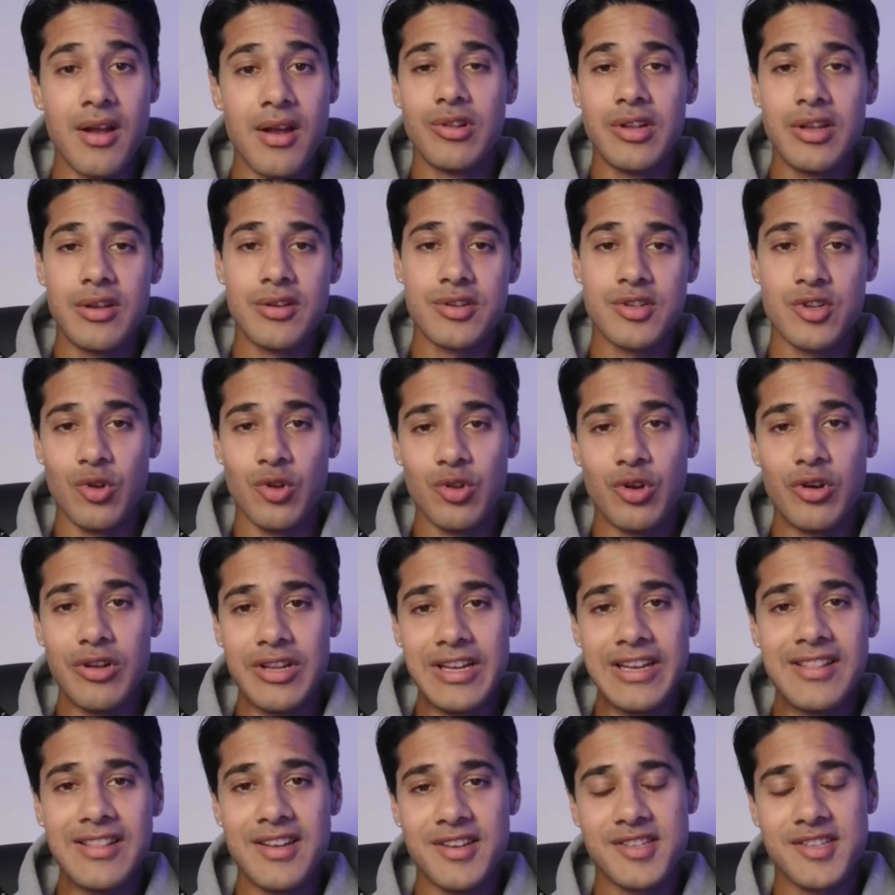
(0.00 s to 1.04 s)
Solar lead
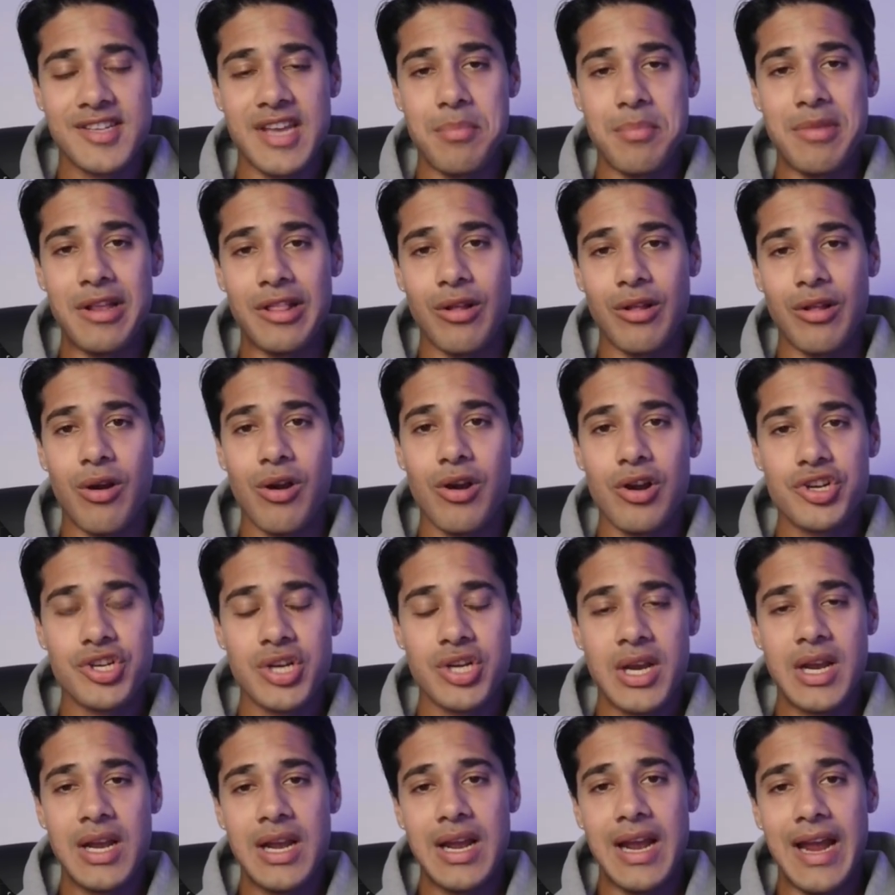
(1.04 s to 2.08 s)
lists can be large,
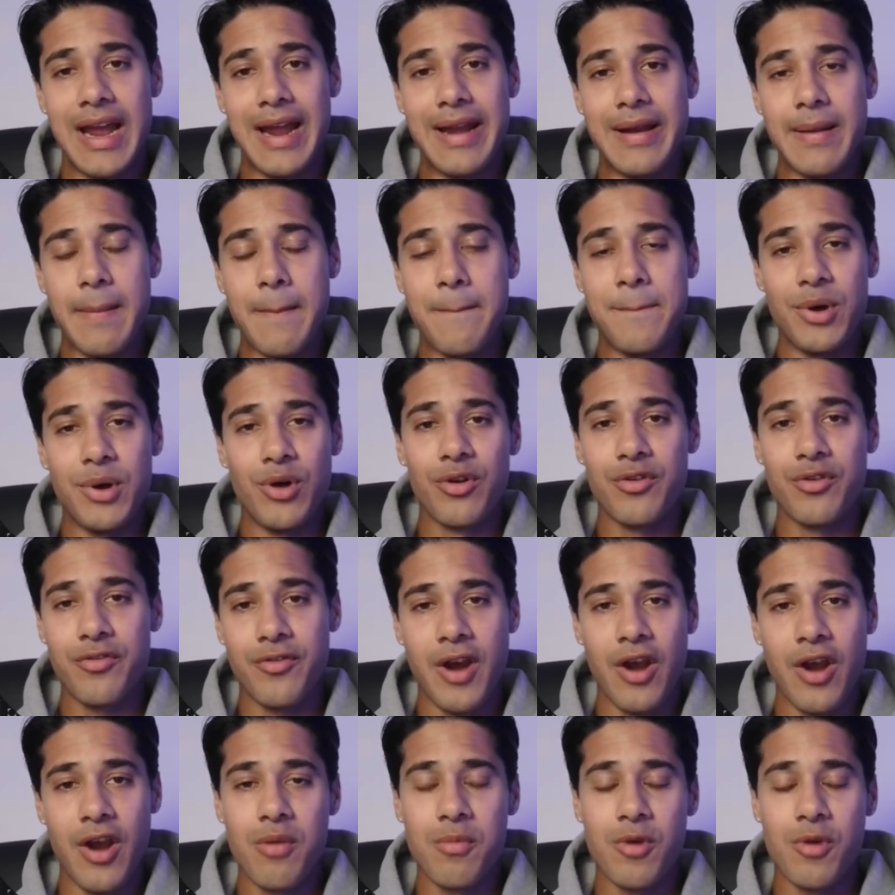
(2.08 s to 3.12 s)
and bulk
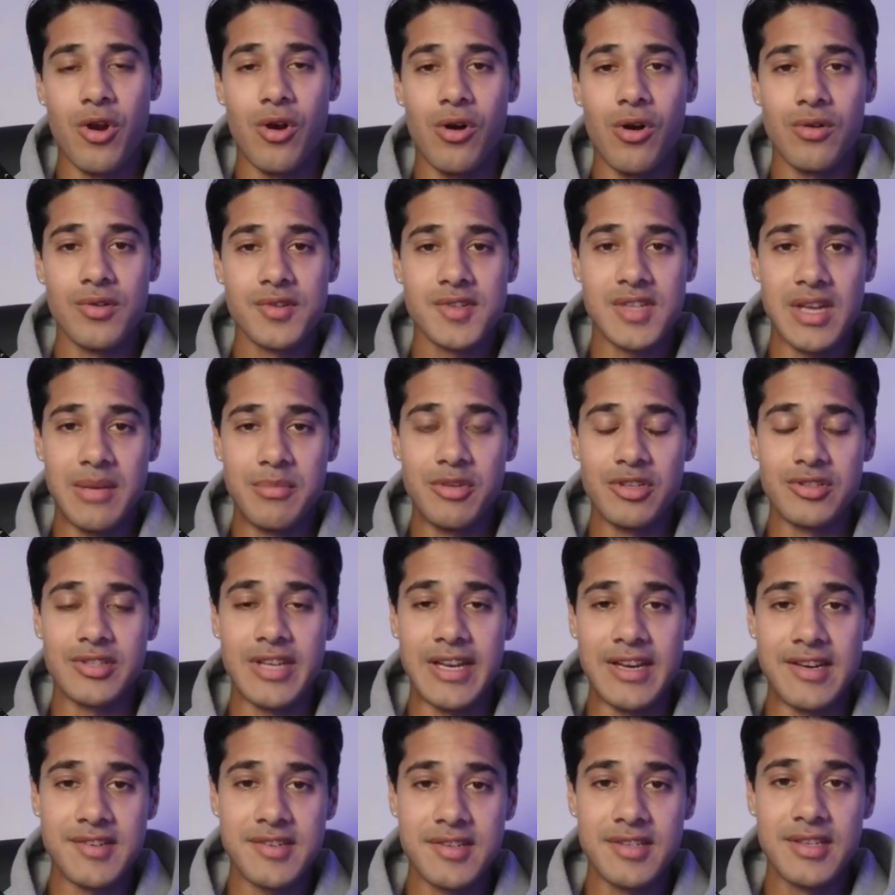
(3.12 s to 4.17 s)
firing calls
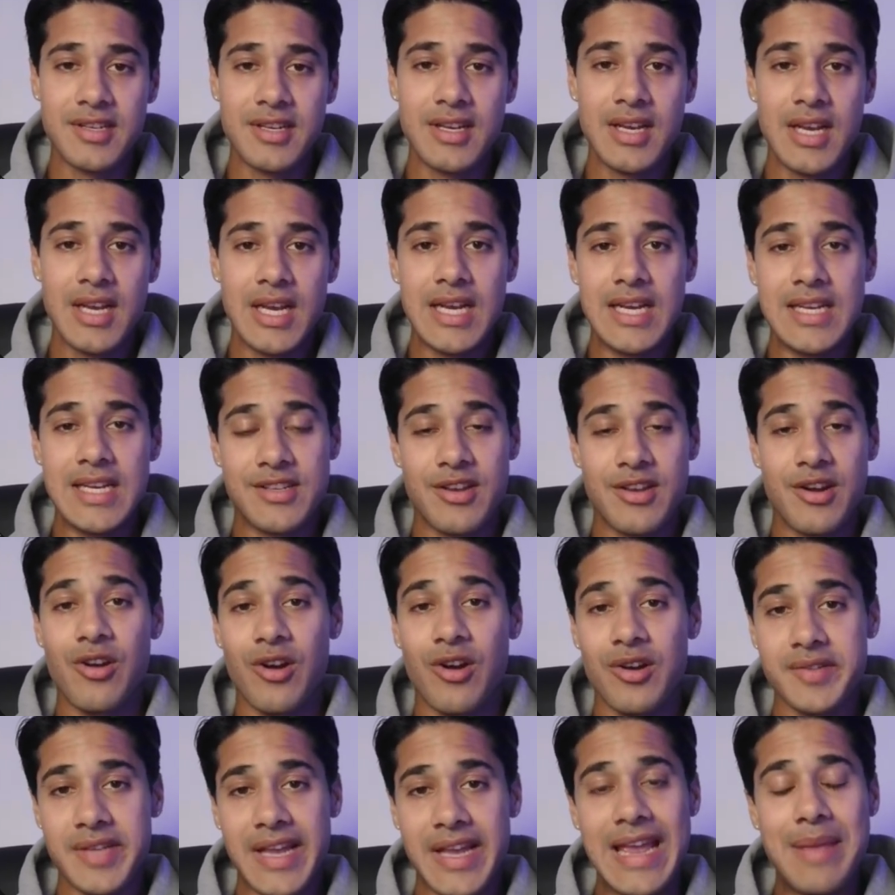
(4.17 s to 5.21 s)
simultaneously is going to
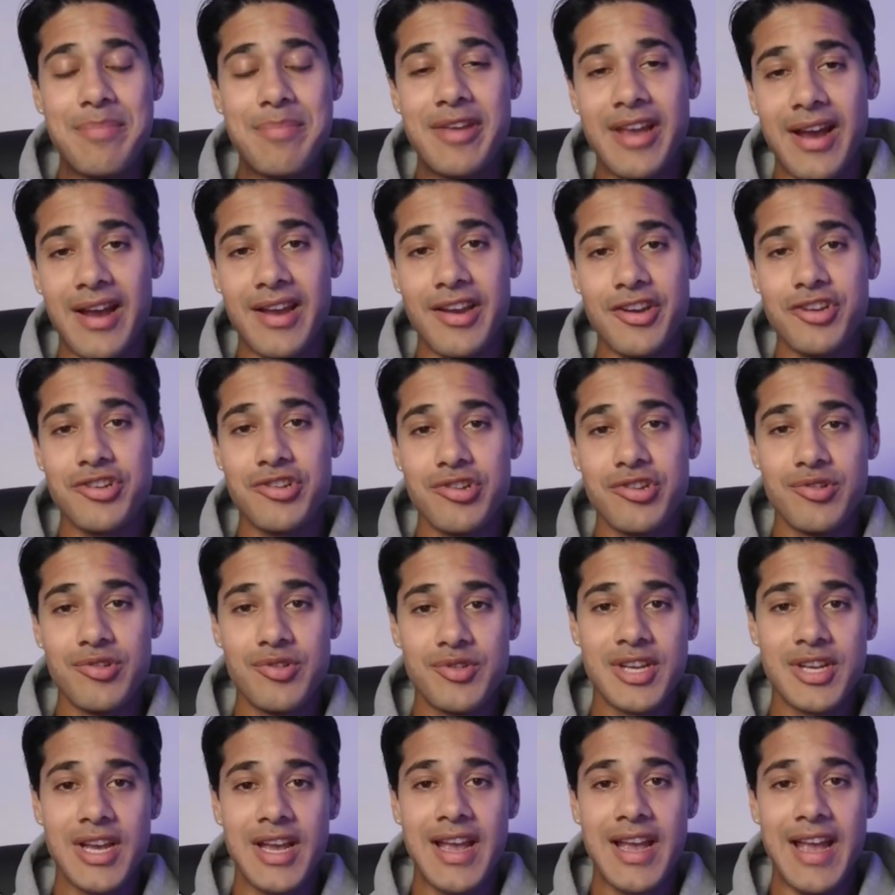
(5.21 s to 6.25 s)
cause API issues
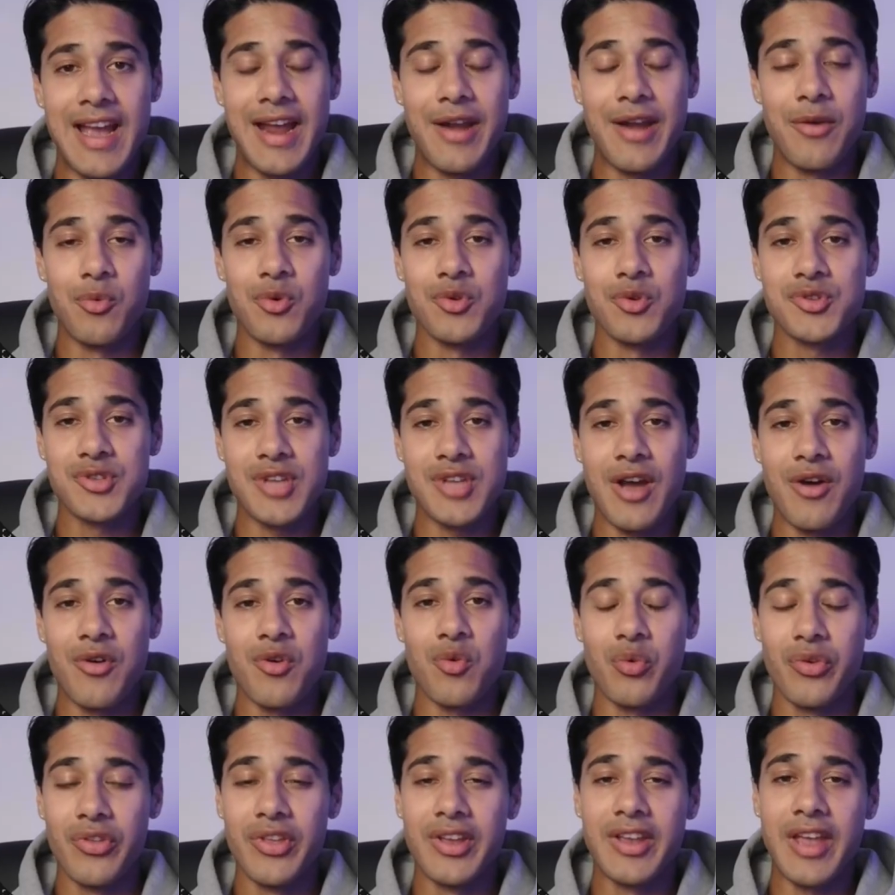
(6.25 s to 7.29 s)
and will sound
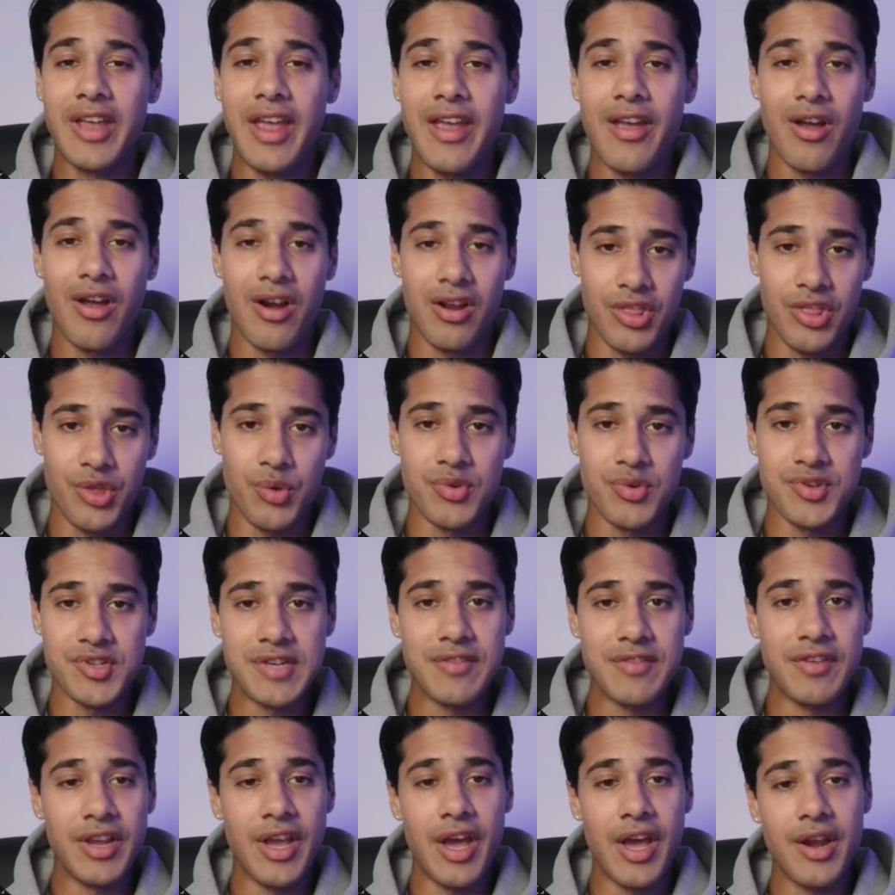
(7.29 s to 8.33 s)
really chaotic in the
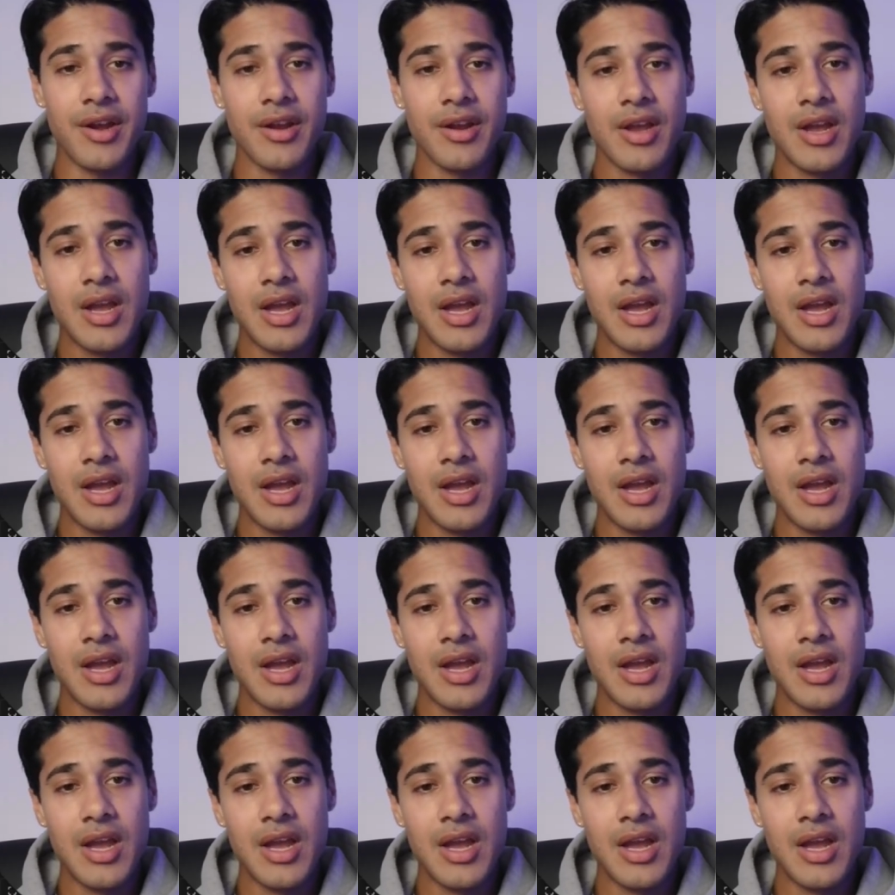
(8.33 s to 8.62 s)
receiving end.